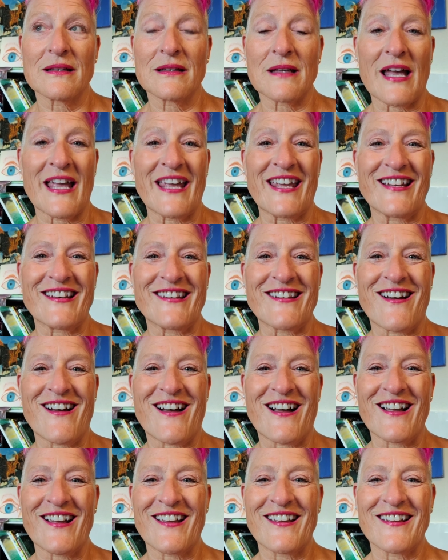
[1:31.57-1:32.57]
I can
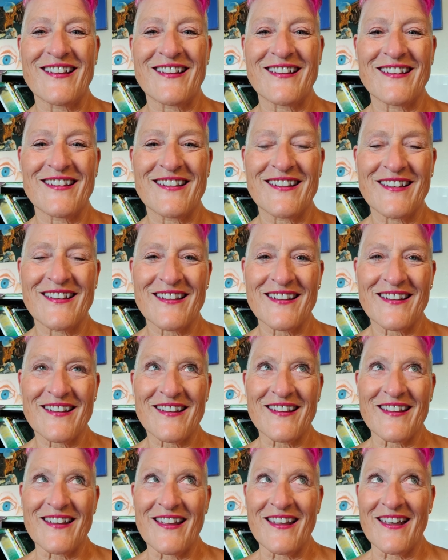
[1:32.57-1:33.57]
talk
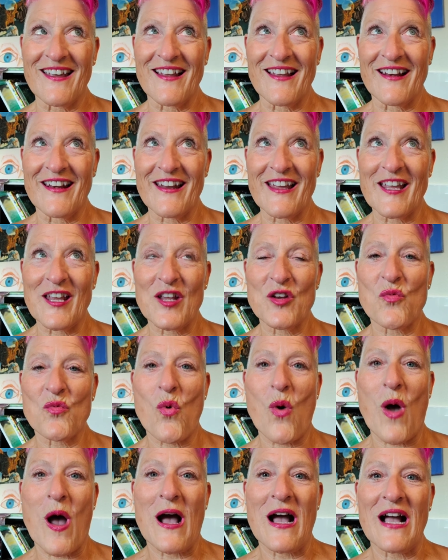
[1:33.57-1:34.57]
and I can
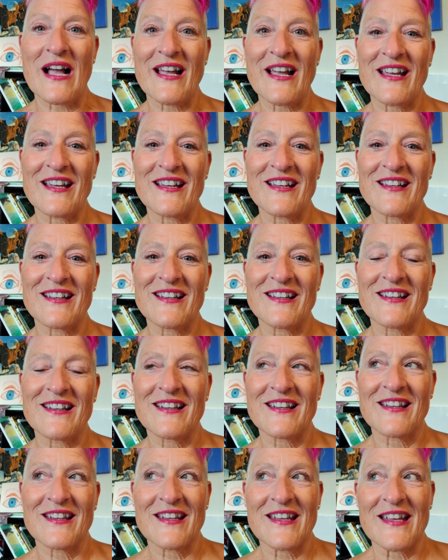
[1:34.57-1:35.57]
walk
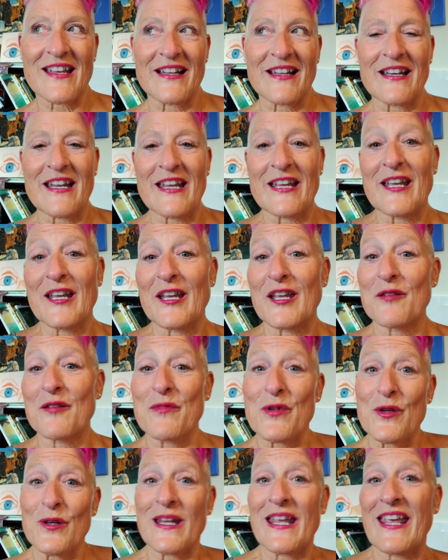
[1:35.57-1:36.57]
and I can
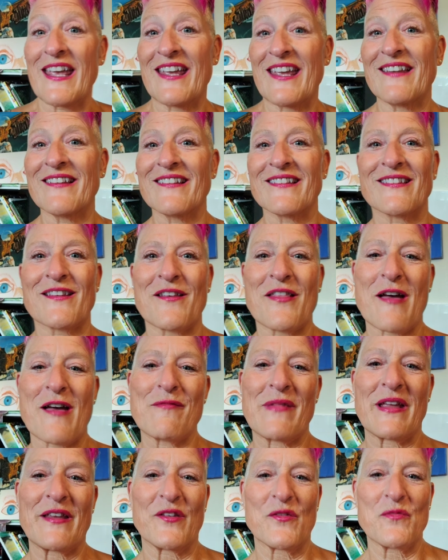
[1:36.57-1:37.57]
communicate, so that
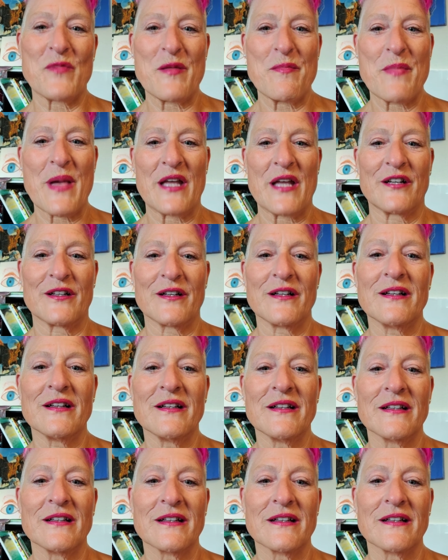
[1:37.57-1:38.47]
makes me better.